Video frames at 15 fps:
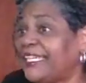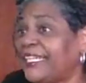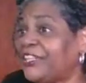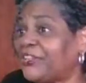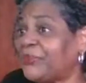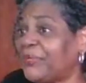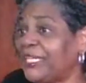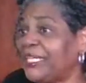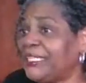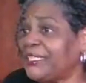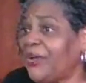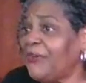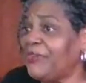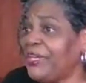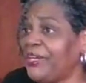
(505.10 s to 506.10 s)
Any threes
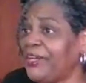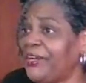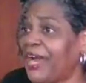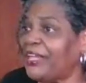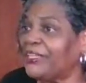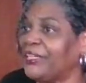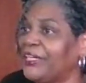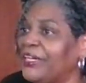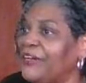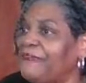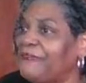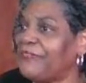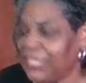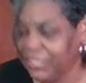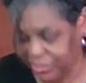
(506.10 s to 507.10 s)
over here? I love
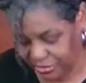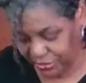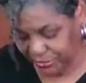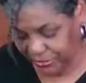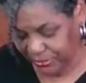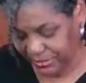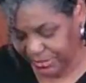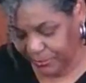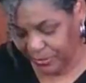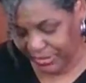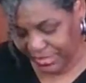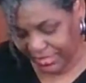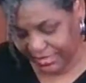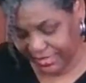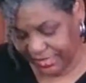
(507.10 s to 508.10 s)
fish stew. Someone
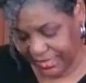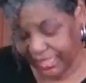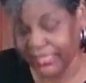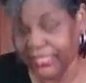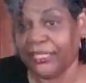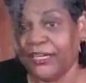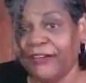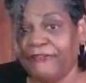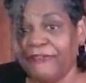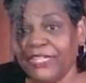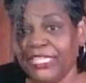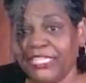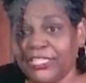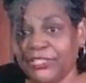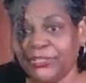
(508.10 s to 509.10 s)
just said I love
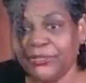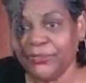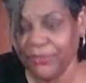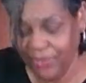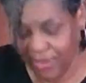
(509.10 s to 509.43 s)
fish stew.